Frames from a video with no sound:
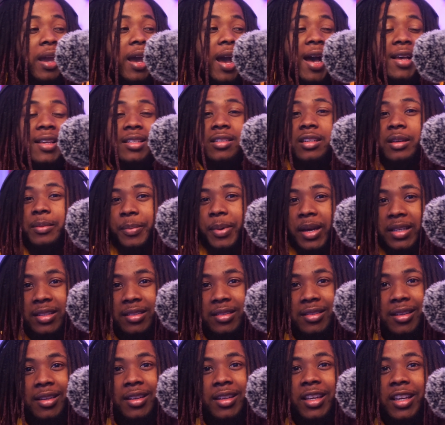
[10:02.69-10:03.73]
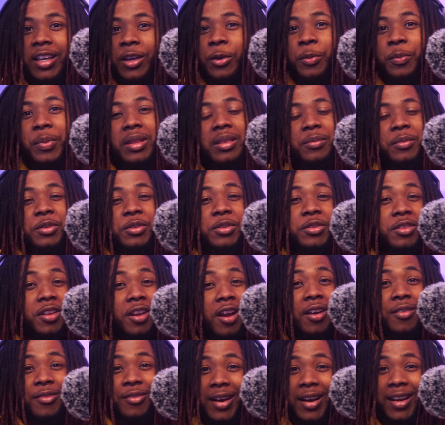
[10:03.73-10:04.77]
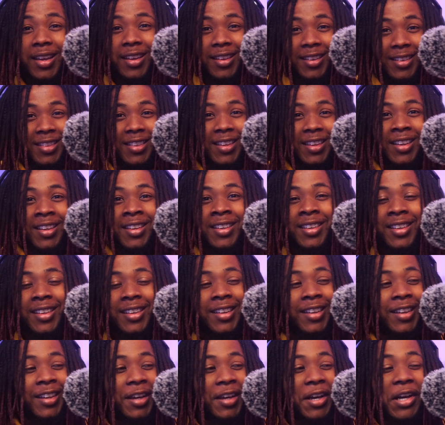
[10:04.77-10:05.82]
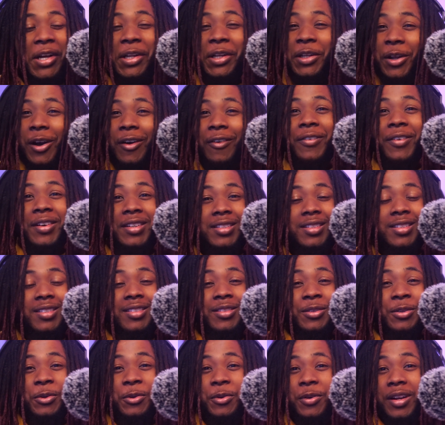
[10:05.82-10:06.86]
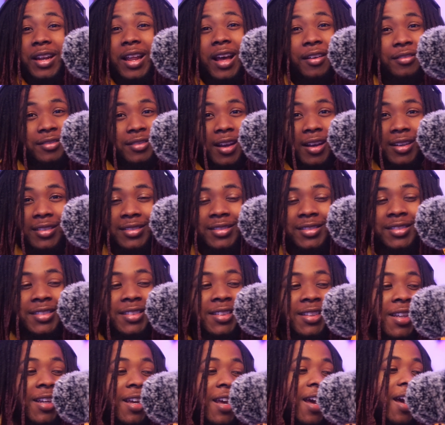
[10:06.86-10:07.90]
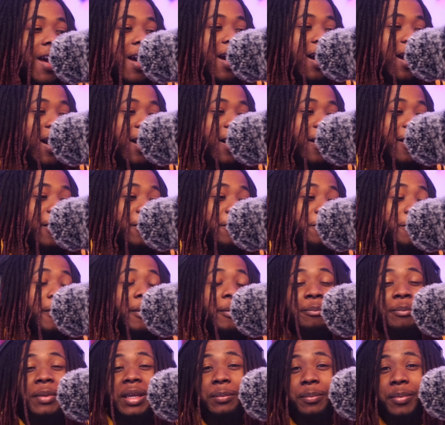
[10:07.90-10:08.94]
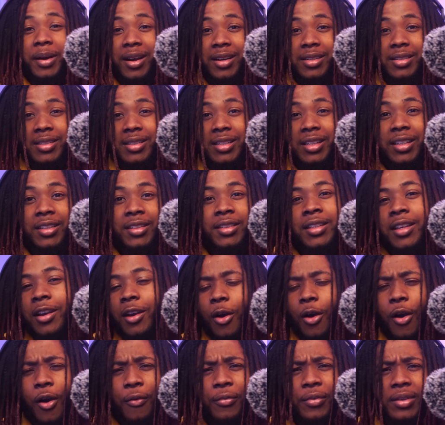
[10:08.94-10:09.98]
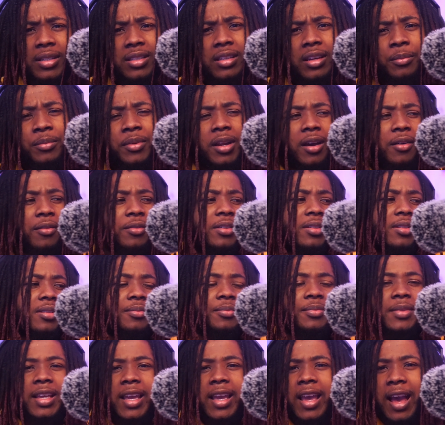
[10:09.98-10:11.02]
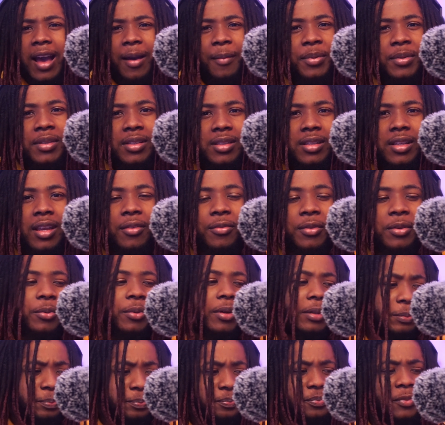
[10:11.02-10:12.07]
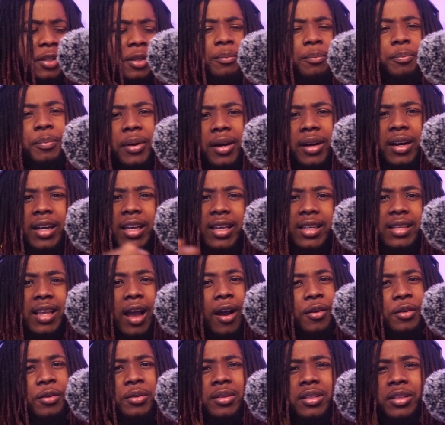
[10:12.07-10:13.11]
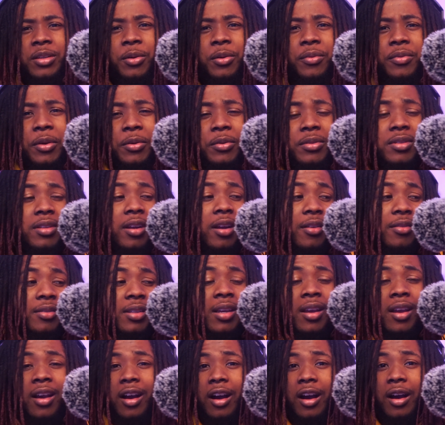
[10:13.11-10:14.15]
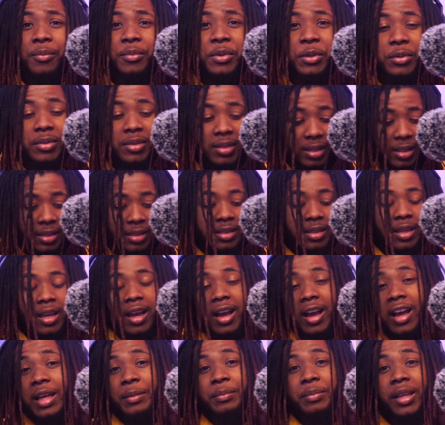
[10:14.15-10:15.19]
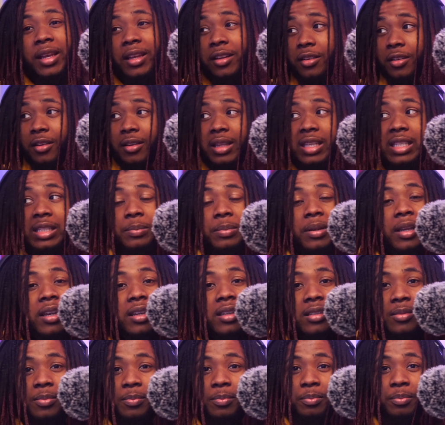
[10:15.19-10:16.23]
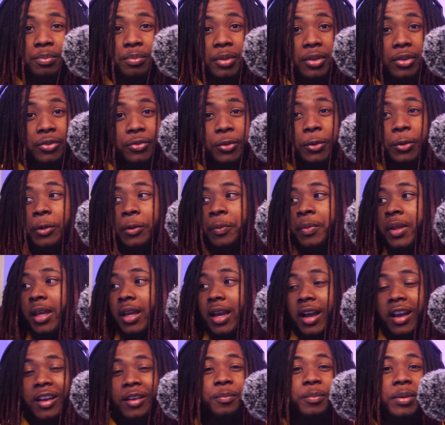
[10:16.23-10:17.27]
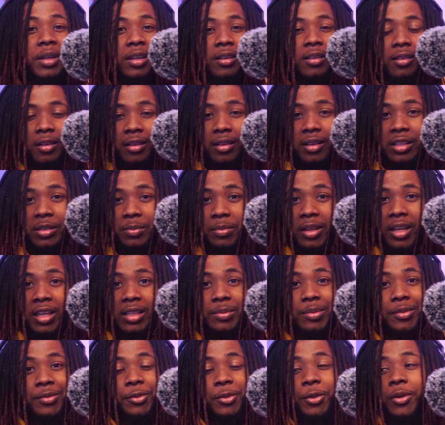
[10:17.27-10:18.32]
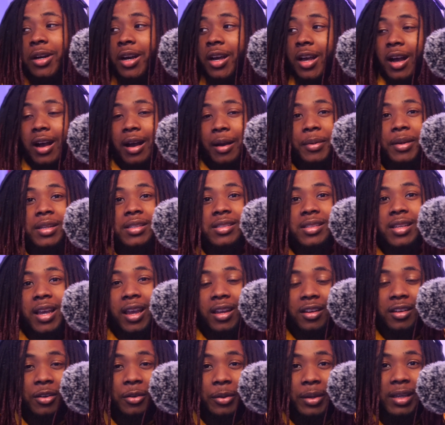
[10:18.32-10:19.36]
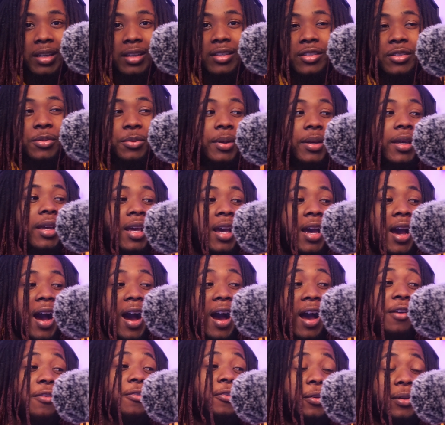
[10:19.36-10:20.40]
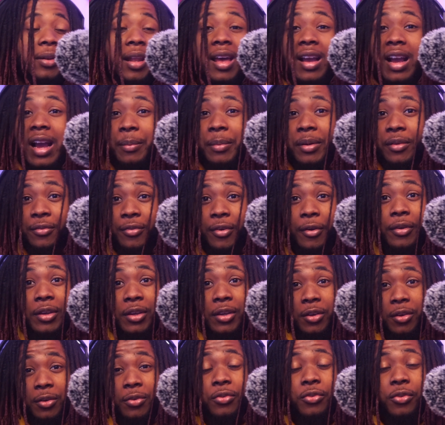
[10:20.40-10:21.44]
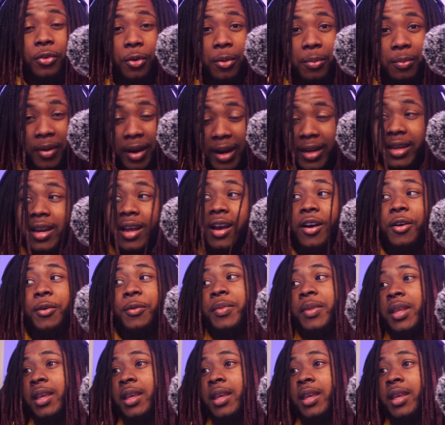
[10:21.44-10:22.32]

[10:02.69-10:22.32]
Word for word: As a competitor, it will be the most nerve-wracking thing a lot of us will have done. Um, me personally, Obviously, I'm nervous. It happens to everyone, but it's how you deal with those nerves. I'm used to this. I've played a lot of these players before. I've been a lot of these players before. I'm excited going into it. I feel like I'm in very good form right now.